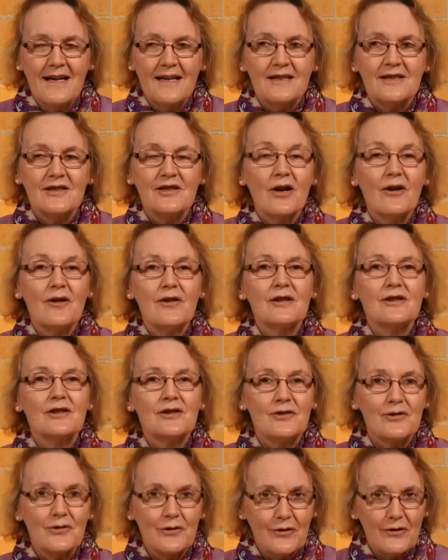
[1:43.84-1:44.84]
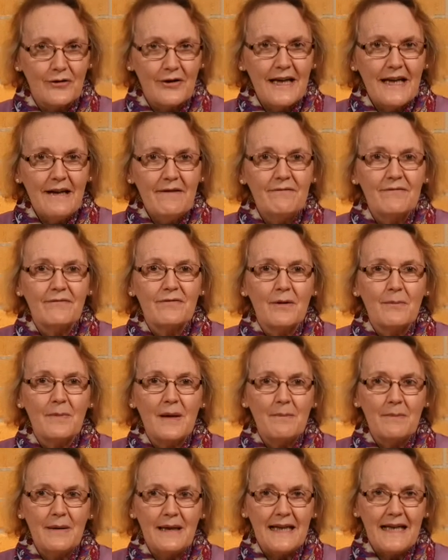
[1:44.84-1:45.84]
So the story from the
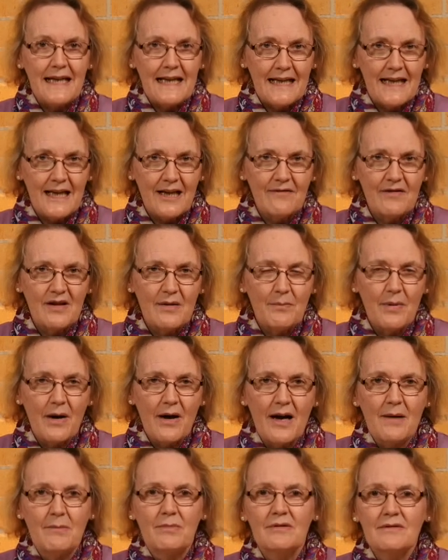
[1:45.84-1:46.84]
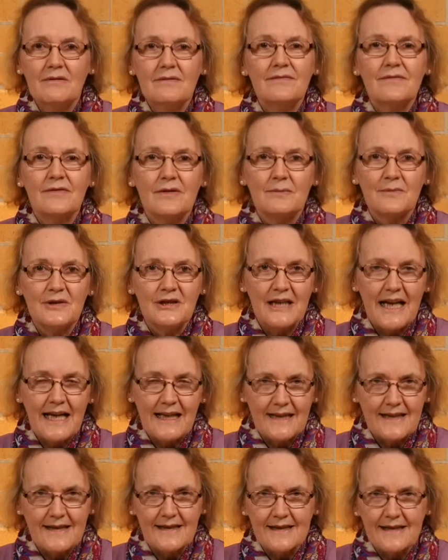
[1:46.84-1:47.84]
beginning of the Bible, from
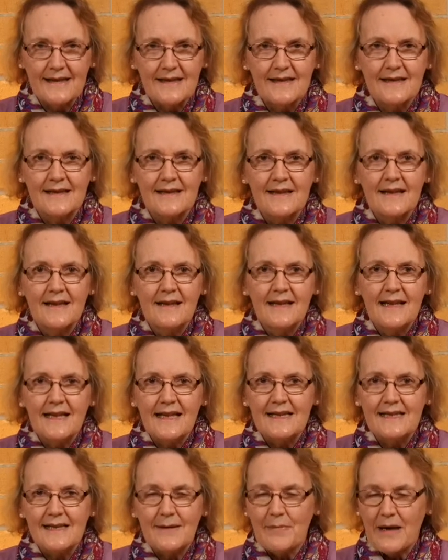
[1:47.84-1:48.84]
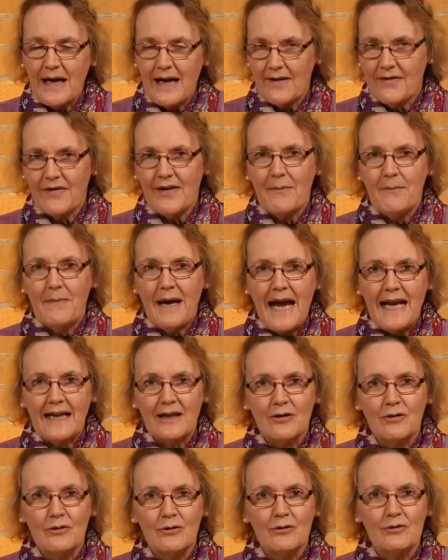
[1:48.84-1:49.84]
Genesis, is about the man
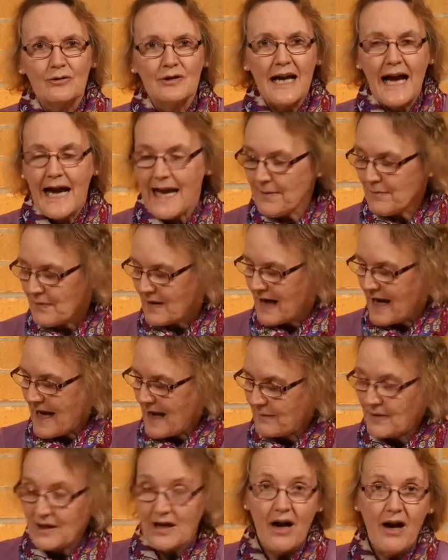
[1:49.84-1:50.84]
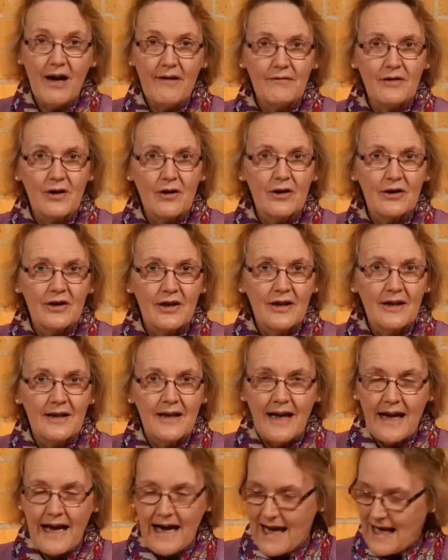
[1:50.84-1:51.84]
called Abraham. And I've got
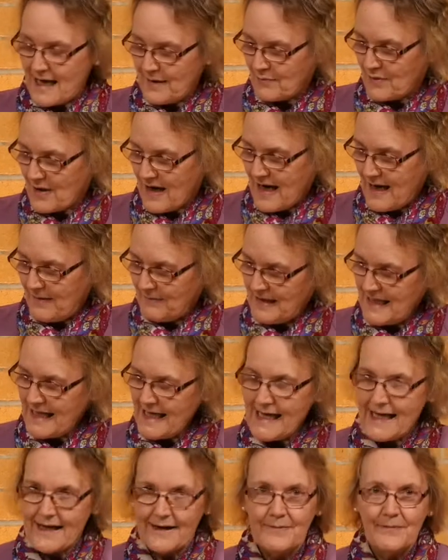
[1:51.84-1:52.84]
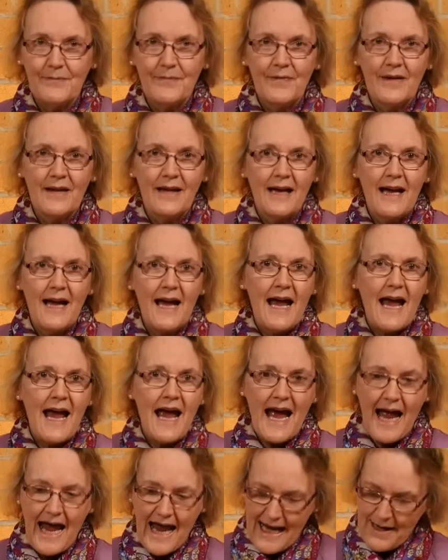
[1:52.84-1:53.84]
Abraham here.
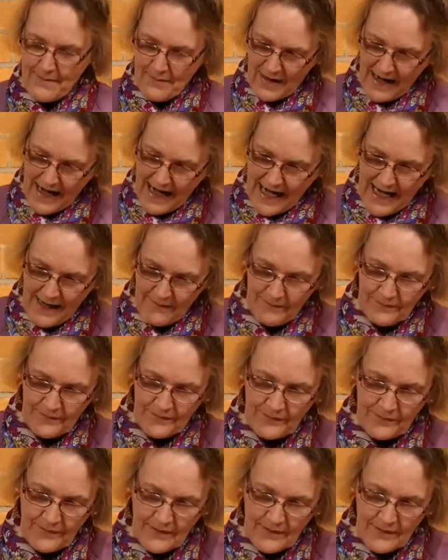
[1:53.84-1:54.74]
Abraham